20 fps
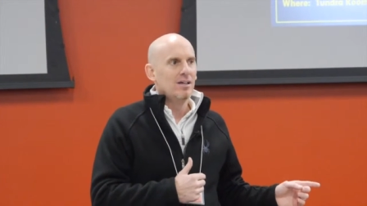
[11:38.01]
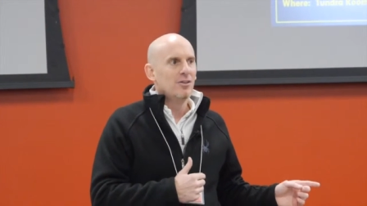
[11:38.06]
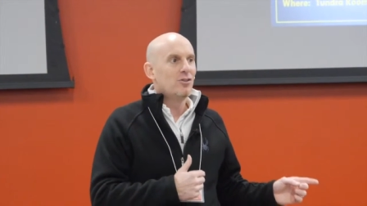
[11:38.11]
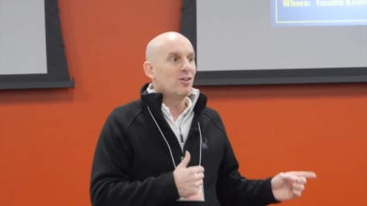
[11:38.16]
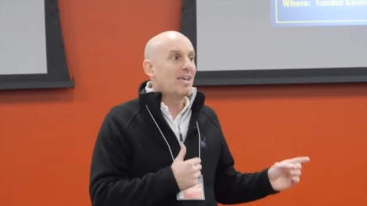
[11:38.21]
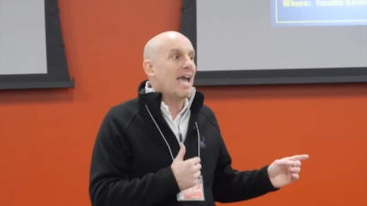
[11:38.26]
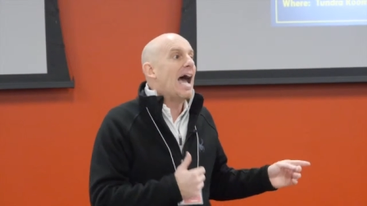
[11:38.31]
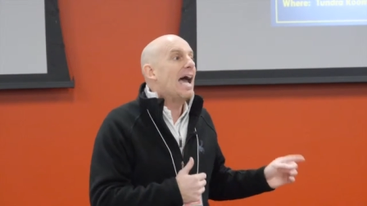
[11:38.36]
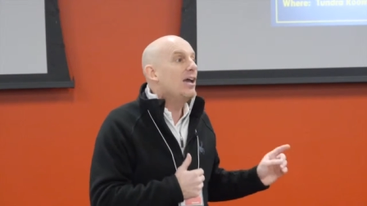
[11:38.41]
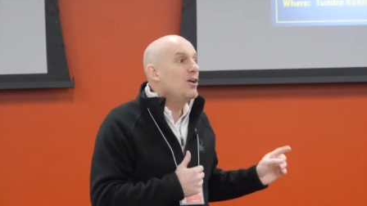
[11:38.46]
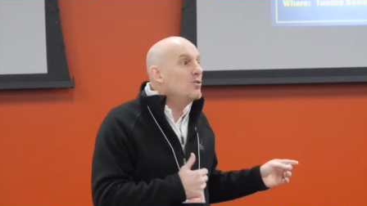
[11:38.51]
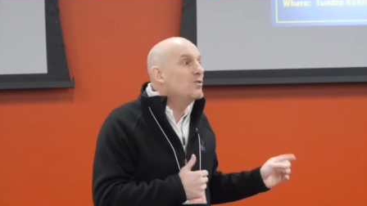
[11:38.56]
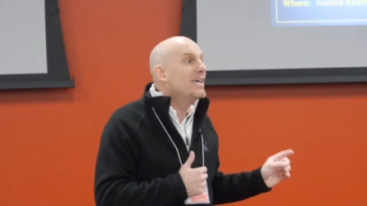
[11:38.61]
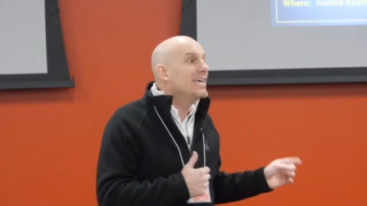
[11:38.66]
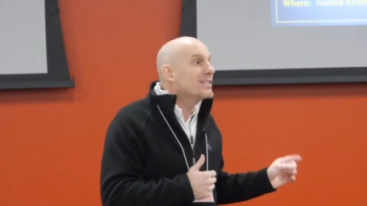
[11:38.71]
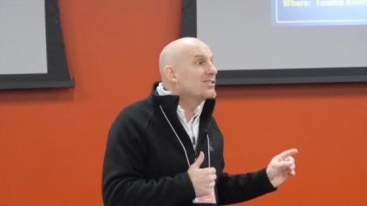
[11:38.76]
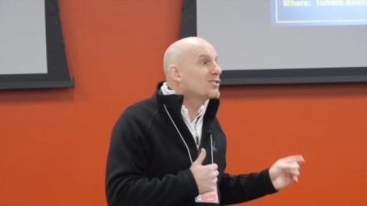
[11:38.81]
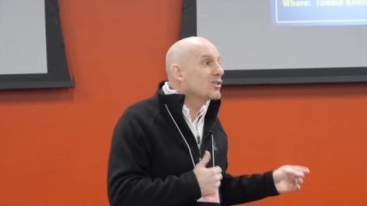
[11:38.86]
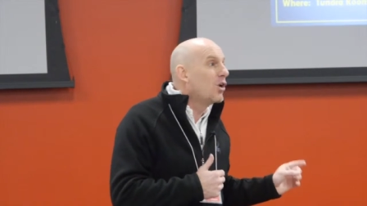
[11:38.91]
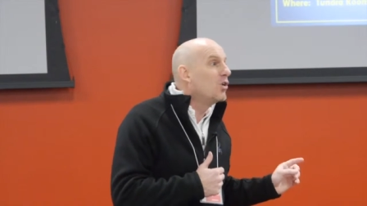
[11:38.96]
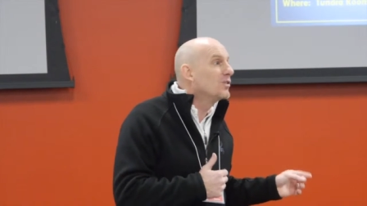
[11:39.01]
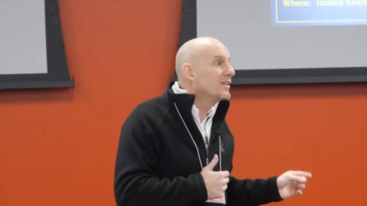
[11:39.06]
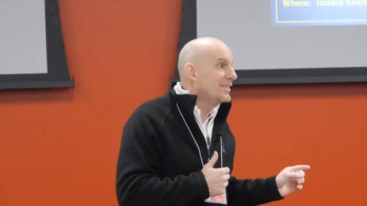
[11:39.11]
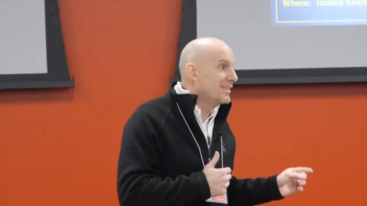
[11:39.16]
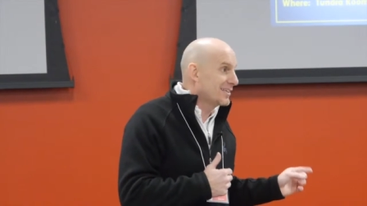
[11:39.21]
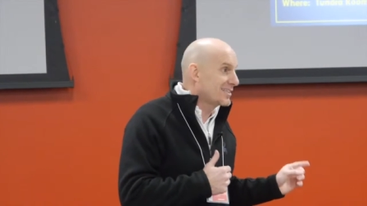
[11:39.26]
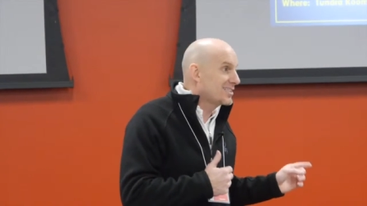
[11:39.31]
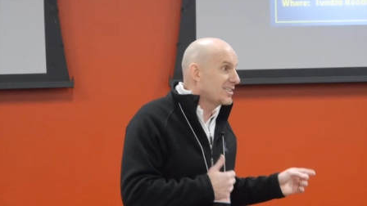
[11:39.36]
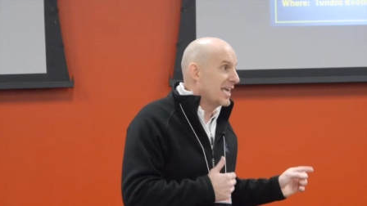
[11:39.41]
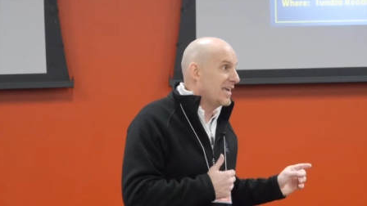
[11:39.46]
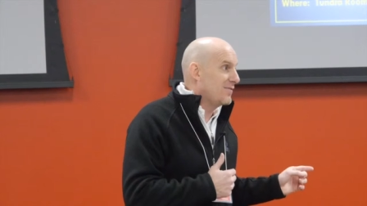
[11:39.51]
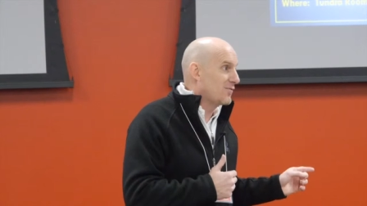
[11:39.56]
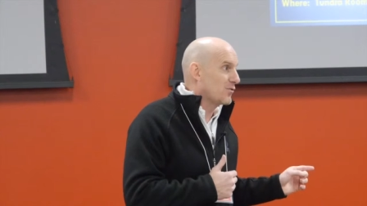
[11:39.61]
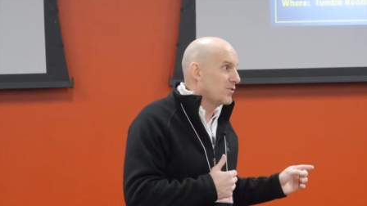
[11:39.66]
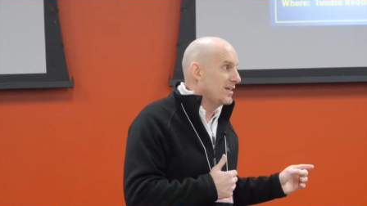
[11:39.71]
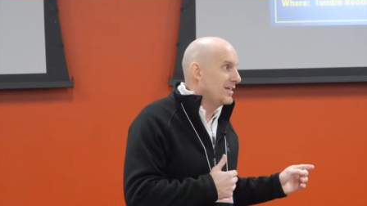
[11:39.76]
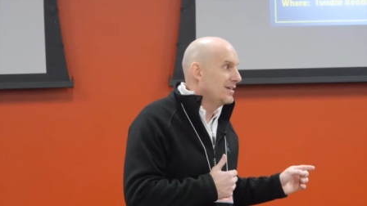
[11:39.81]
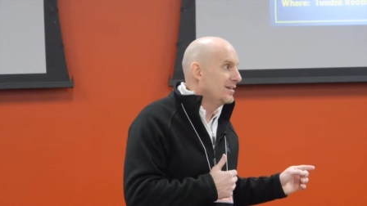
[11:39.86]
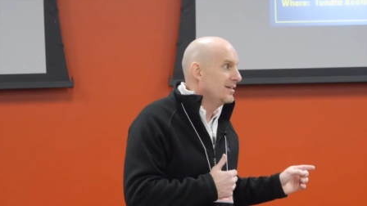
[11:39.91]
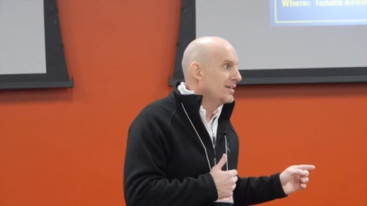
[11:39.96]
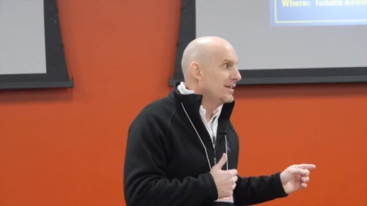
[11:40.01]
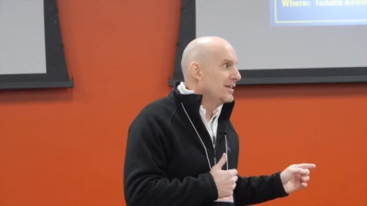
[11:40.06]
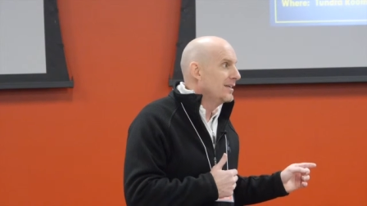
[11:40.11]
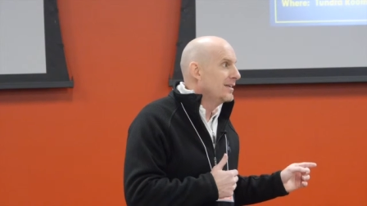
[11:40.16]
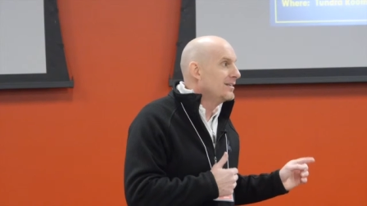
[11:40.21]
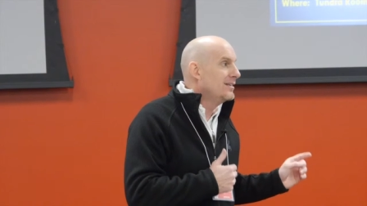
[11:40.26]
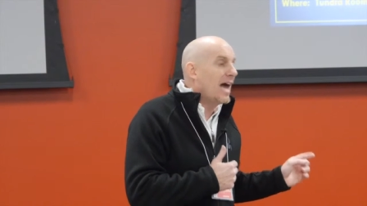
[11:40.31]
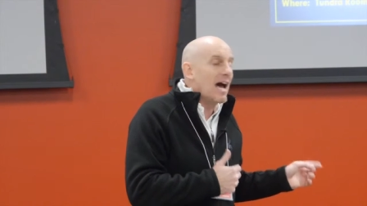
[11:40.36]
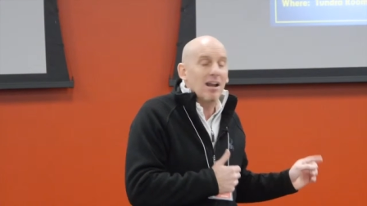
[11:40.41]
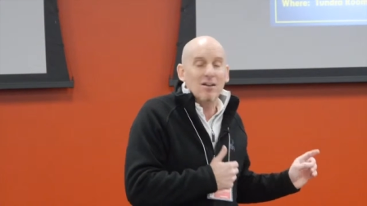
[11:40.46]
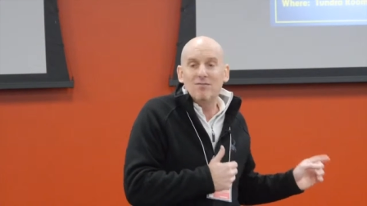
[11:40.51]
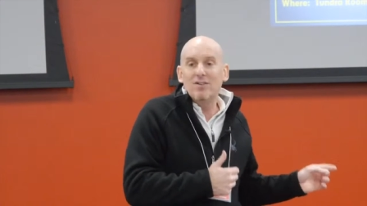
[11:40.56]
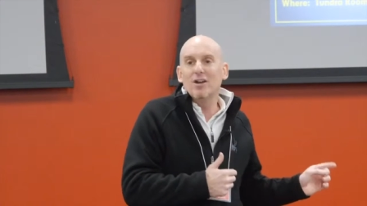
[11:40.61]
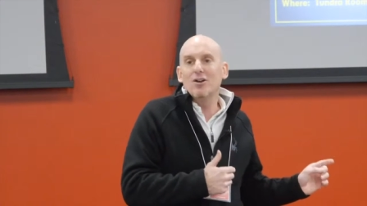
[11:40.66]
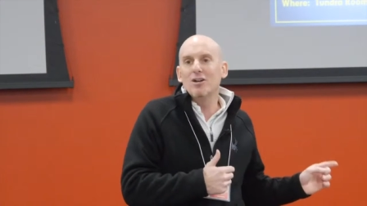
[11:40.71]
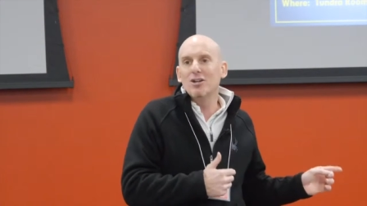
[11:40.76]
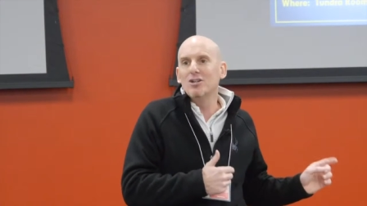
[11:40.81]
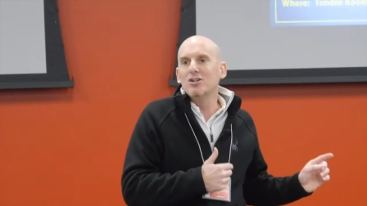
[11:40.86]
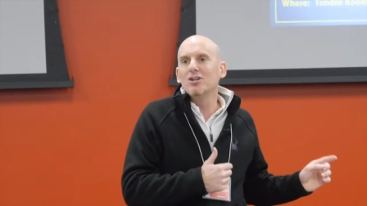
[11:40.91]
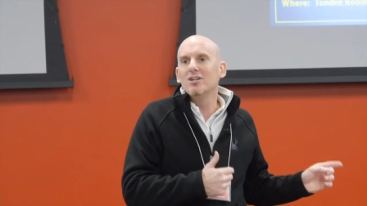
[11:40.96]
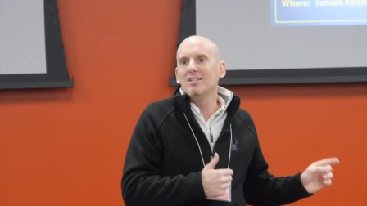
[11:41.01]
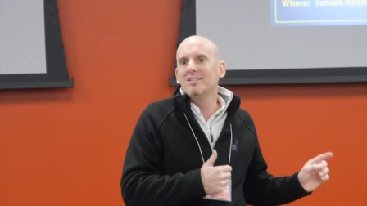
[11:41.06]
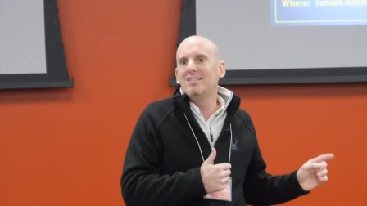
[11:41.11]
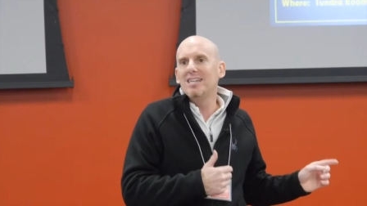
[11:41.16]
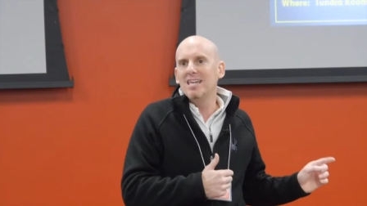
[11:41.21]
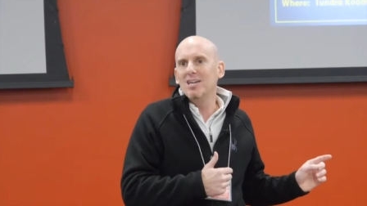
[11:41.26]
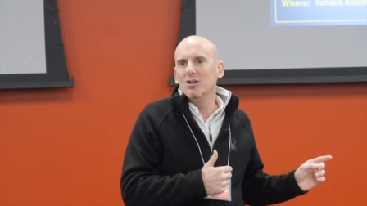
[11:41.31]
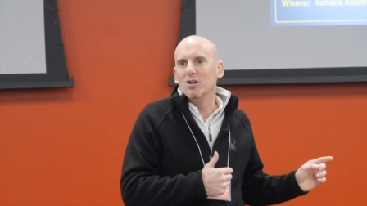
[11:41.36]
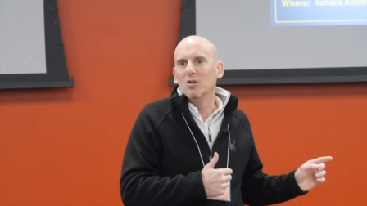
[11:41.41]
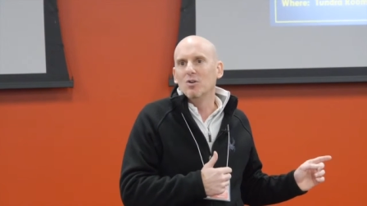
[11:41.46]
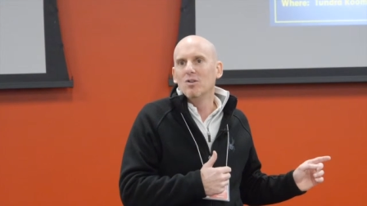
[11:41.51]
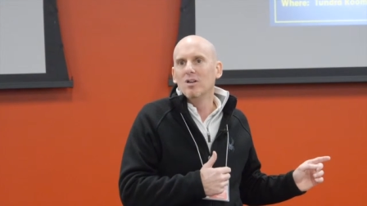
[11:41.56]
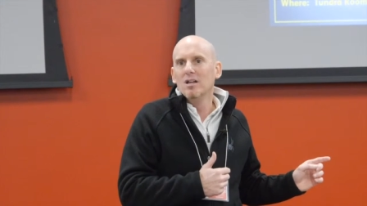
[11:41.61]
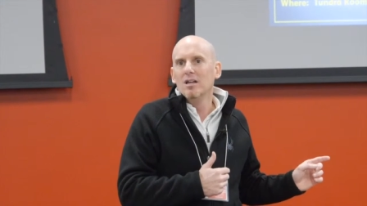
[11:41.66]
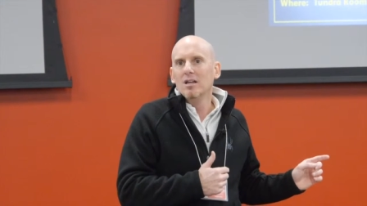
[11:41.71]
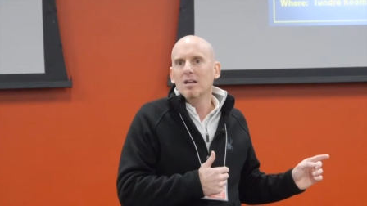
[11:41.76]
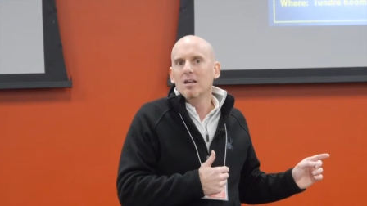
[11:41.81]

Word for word: the guy who gets sold into slavery not a very good deal.